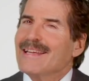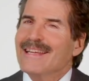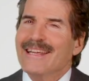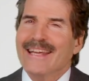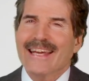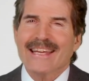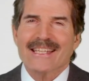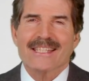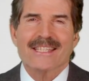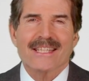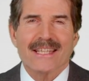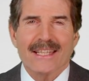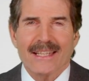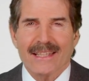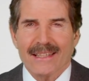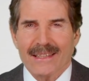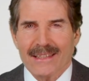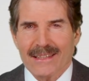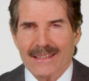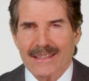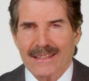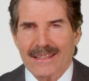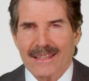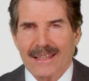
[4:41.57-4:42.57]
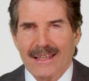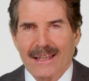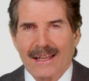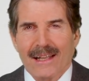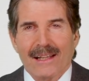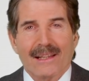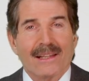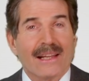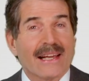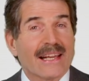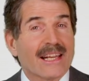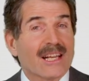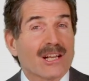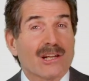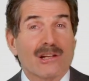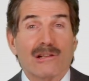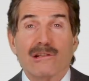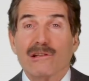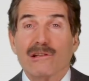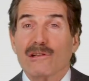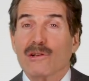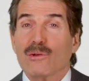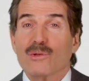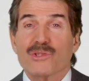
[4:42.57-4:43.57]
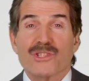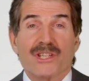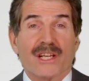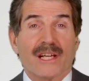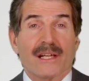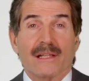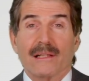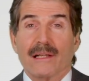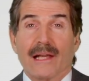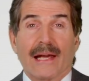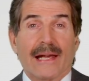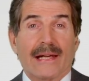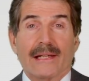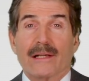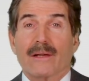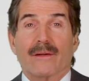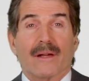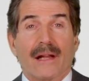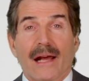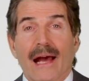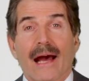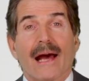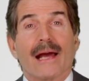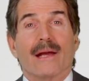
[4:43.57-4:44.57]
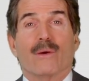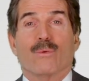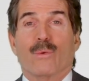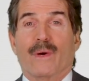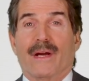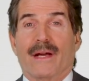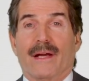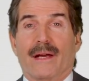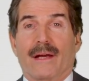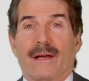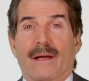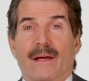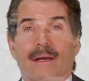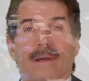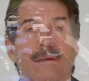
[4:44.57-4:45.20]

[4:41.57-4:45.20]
Yes, it is like closing a lane on a highway.